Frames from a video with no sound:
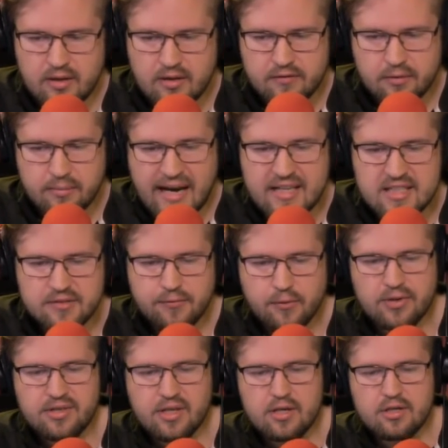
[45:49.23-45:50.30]
From
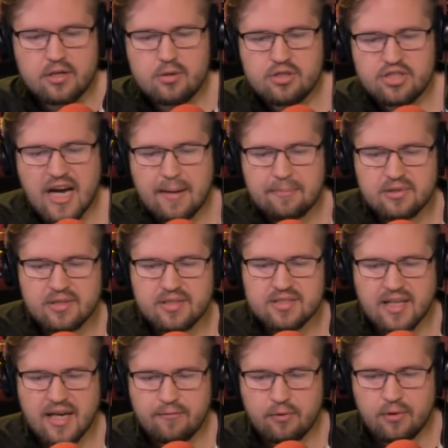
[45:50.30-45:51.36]
henceforth, a new chapter in his
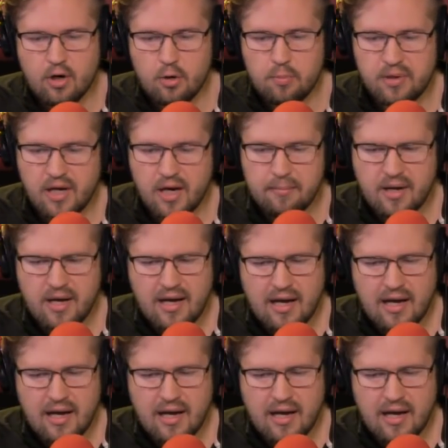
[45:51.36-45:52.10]
life would open up.